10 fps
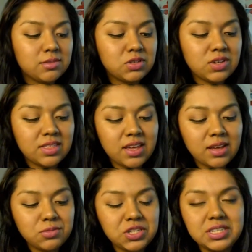so I think
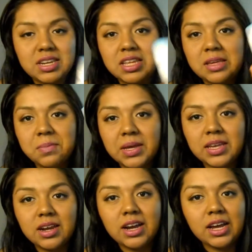I'm just gonna keep
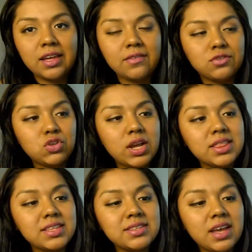it. I've tried
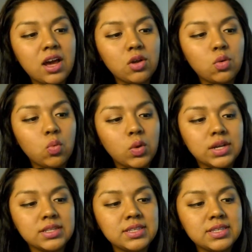this out
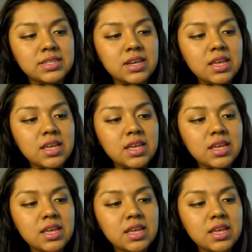once,